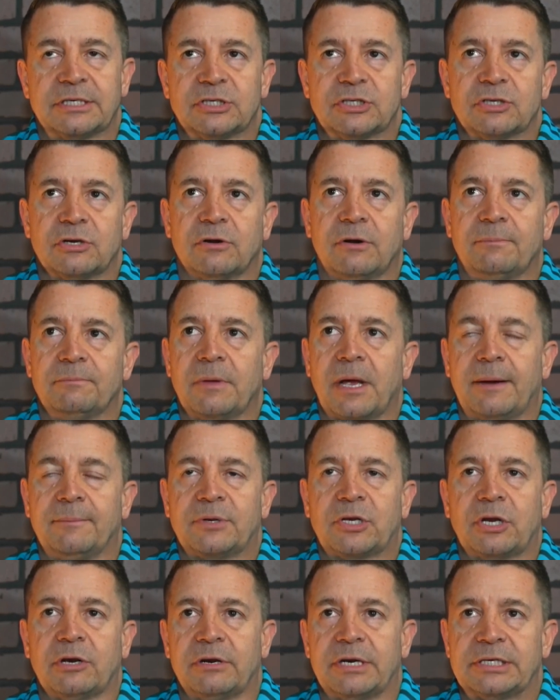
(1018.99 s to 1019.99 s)
So I'm I'm
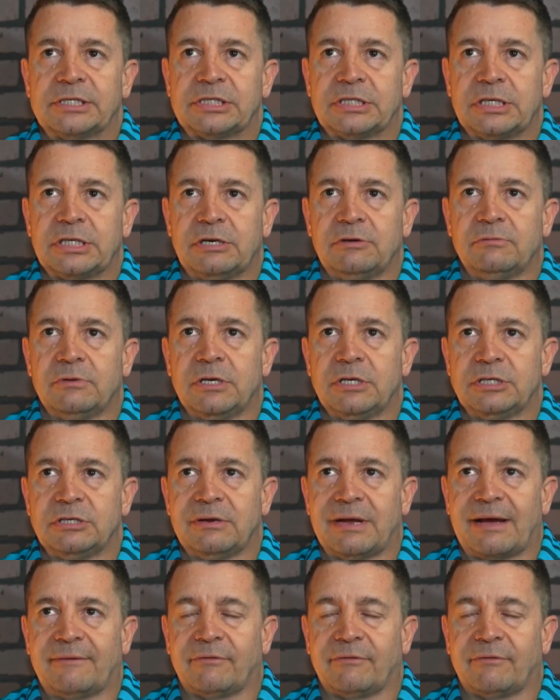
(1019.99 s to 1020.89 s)
curious, do you do you have